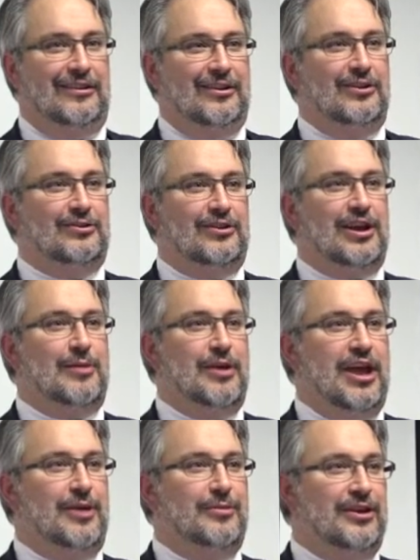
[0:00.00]
It looks like a
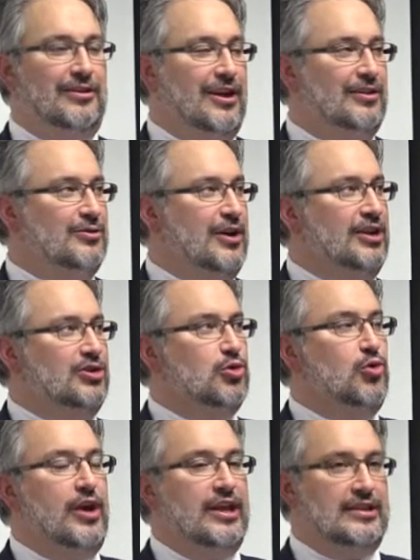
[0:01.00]
baby. That's right,
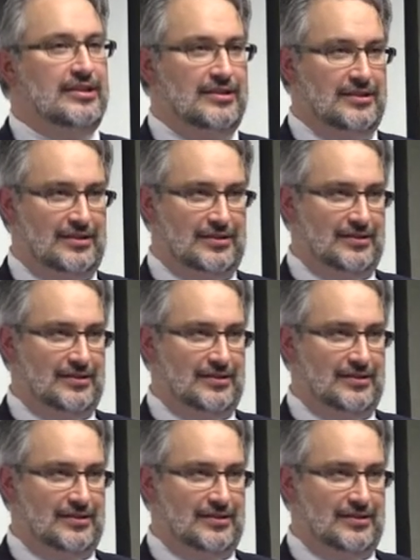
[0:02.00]
twins.